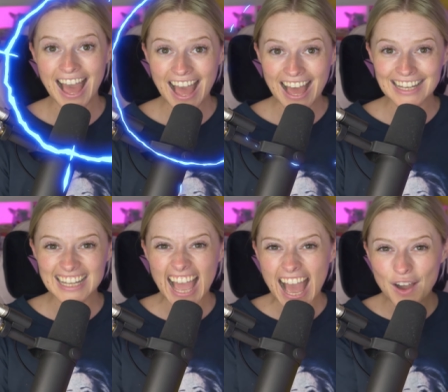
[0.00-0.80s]
And
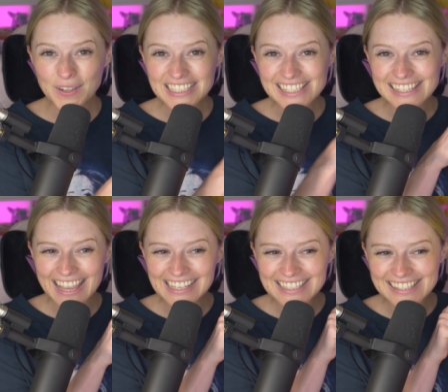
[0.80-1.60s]
how
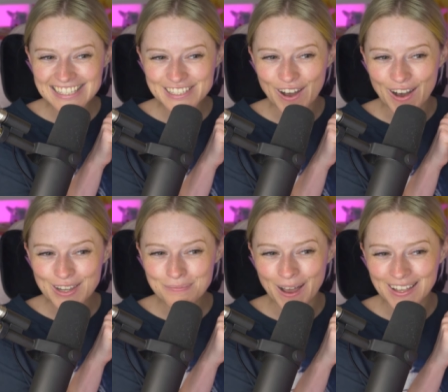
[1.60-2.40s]
insane is this
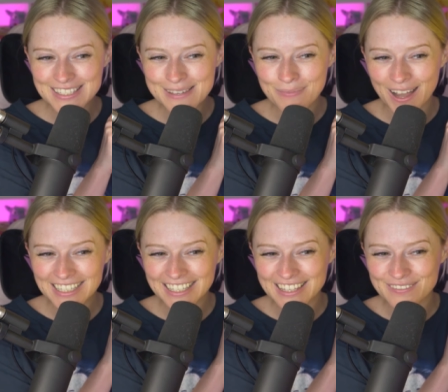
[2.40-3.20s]
Card Party
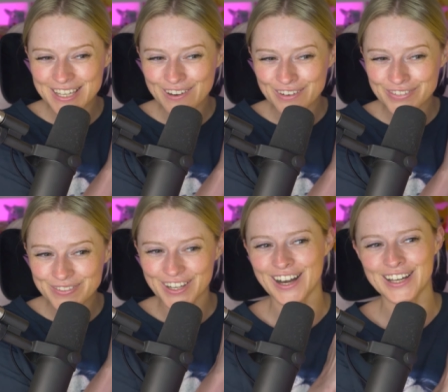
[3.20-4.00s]
binder that we got
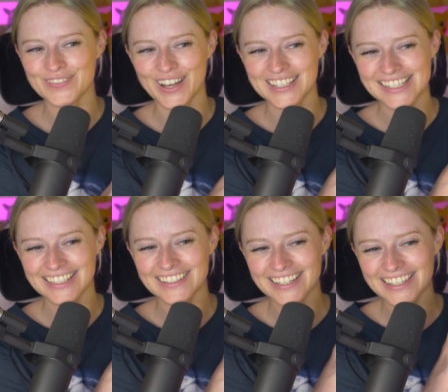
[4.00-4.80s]
from Card Party?
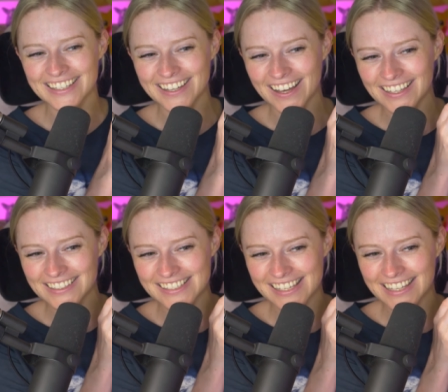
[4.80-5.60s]
Look at the
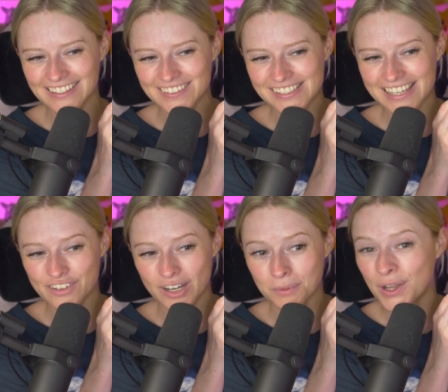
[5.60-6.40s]
colors, it looks
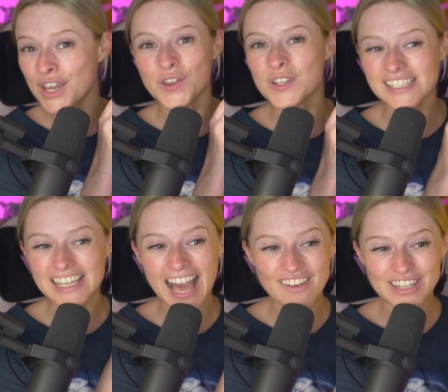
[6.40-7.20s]
incredible. You can see
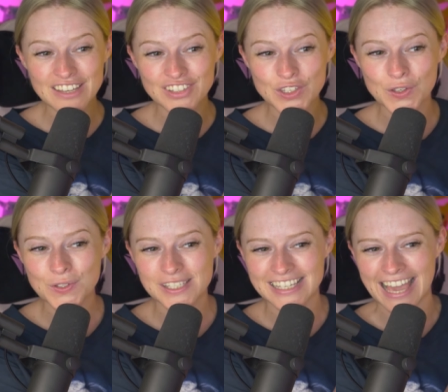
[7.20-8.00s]
I haven't even
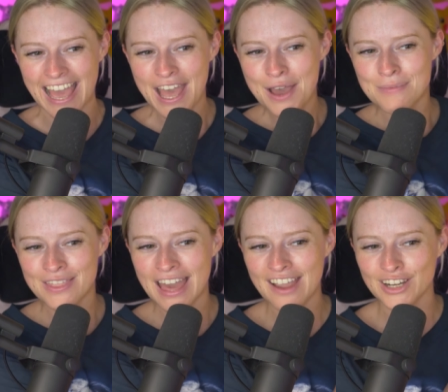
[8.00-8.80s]
used it yet, but
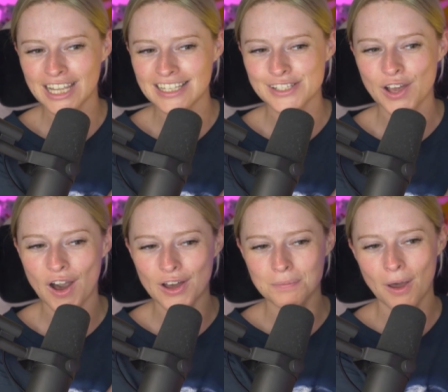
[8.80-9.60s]
there it is,
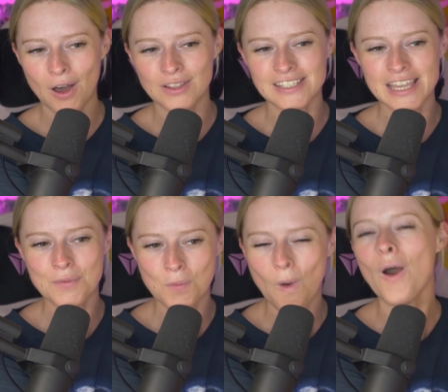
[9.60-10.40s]
Card Party.
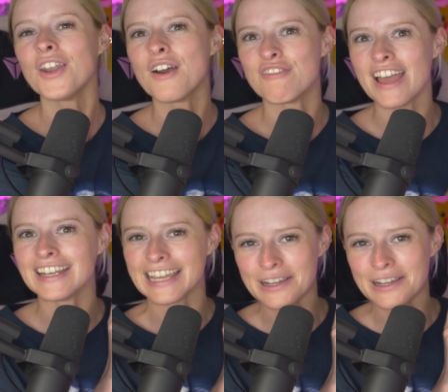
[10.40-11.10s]
What an event it